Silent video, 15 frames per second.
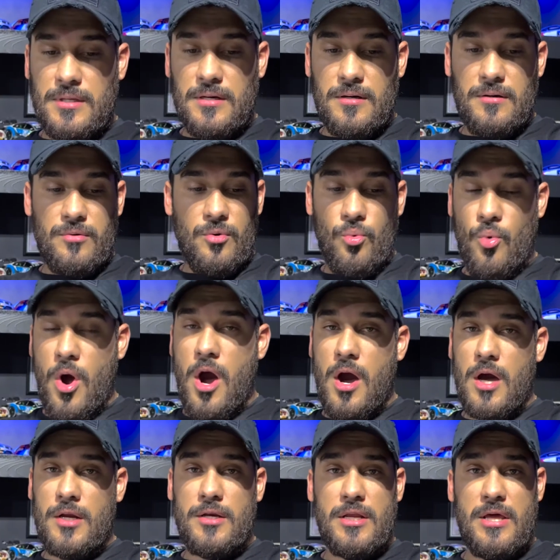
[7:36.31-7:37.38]
the
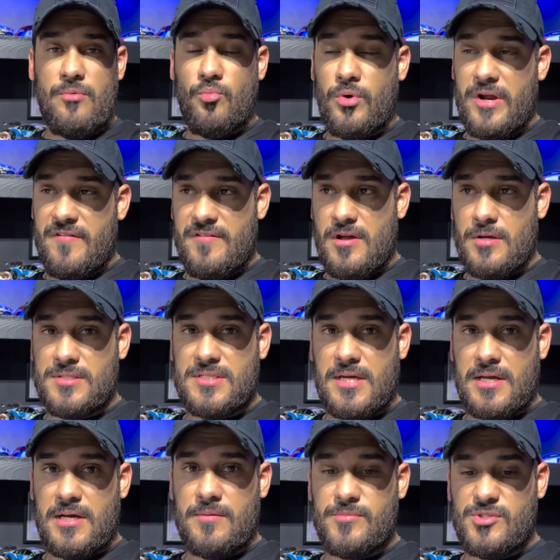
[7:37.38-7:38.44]
one and whatever else
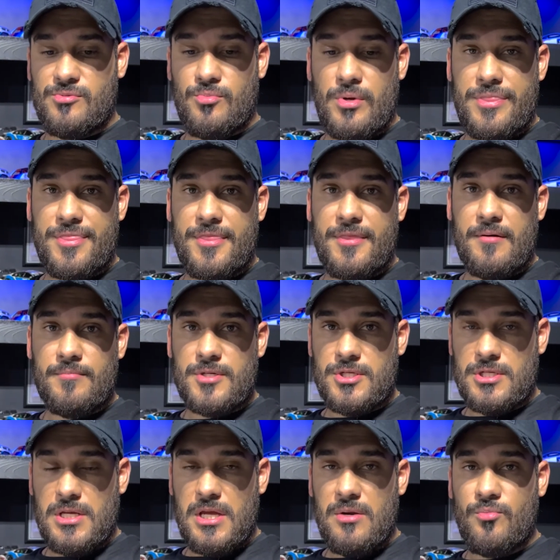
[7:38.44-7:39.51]
that comes with the
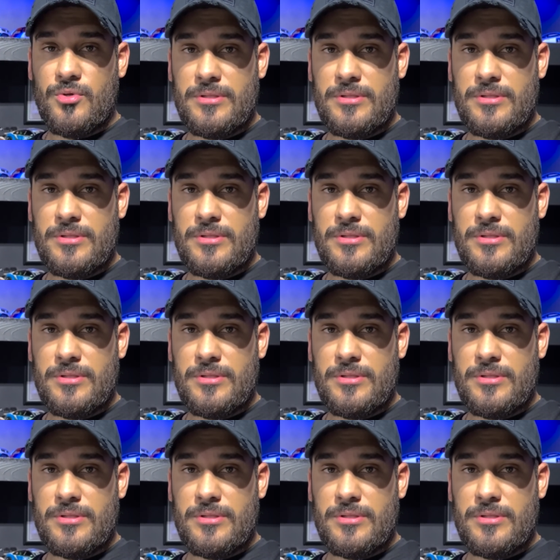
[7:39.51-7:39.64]
machine,